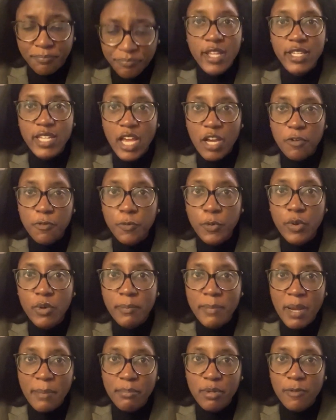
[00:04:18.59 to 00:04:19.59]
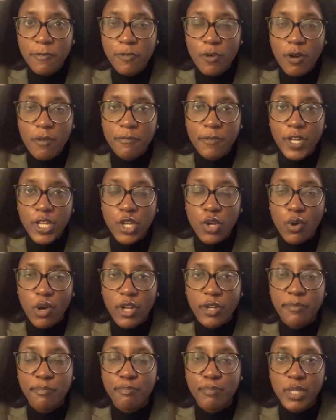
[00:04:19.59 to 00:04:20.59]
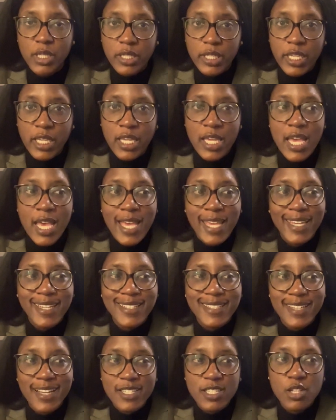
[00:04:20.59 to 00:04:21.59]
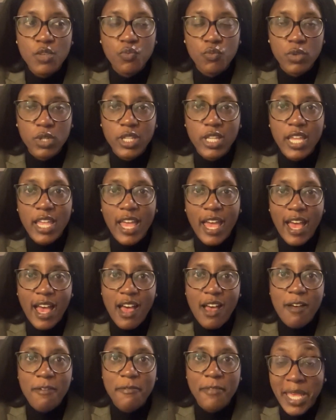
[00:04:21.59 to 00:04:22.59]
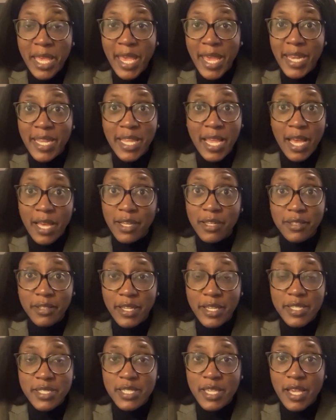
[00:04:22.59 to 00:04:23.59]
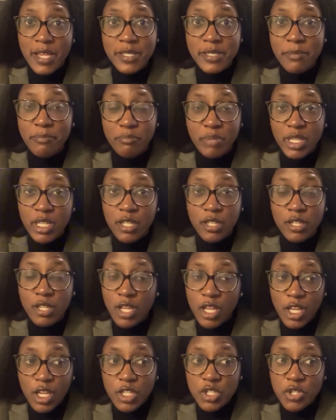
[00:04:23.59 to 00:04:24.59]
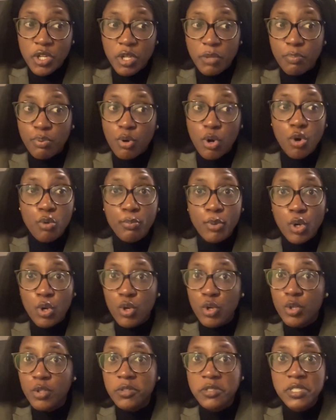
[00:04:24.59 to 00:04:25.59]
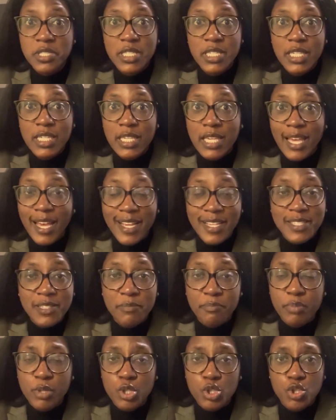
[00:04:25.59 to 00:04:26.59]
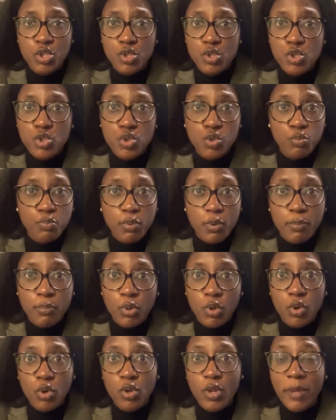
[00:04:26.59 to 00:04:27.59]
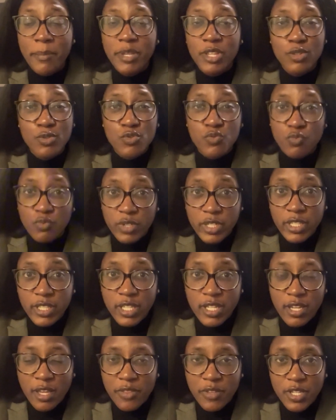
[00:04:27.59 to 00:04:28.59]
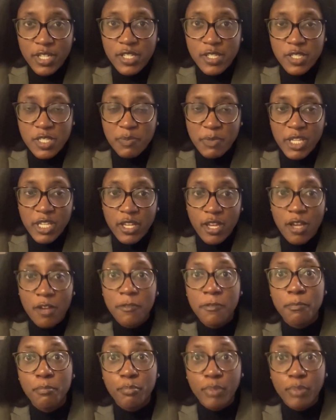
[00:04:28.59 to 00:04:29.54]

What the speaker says: Now, if we remember for our video on Billy, he doesn't really have any accolades. He hasn't been to any Pro Bowls. He hasn't been to the Super Bowl. I mean, there's really nothing to speak of.